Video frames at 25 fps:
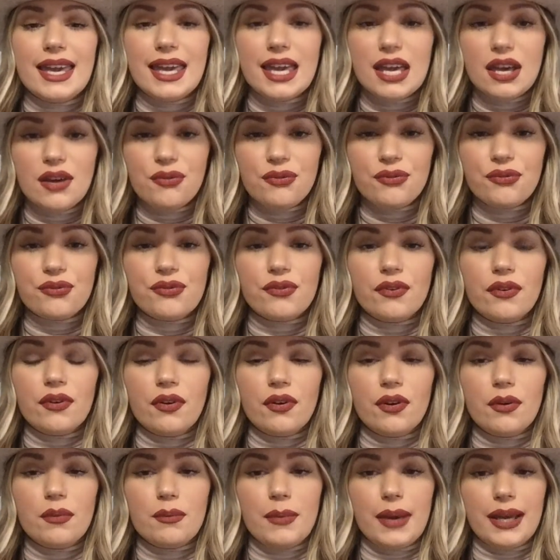If
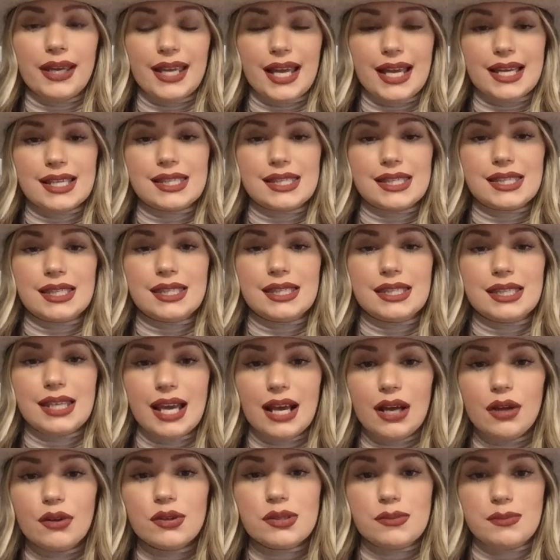my guest
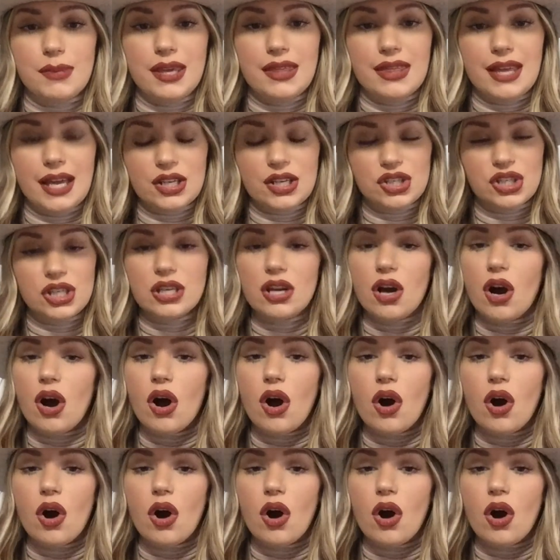tells me that she